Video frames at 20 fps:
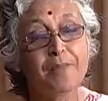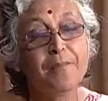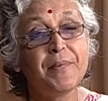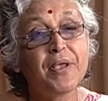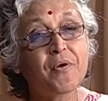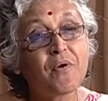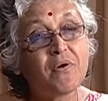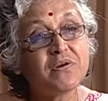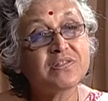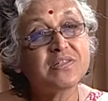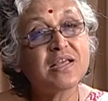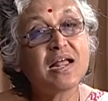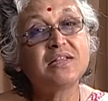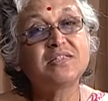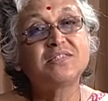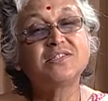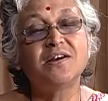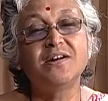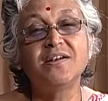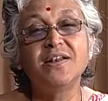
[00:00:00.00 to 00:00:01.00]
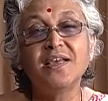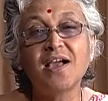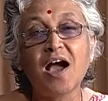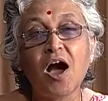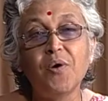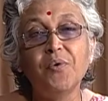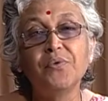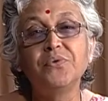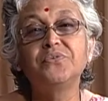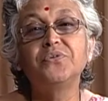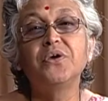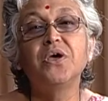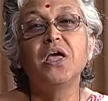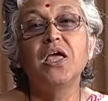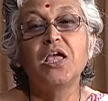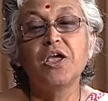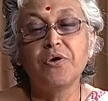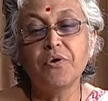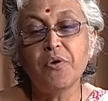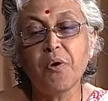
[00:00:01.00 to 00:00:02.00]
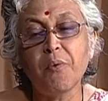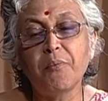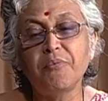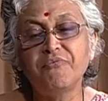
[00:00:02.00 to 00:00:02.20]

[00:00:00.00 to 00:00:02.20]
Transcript: because they are churning out, you know,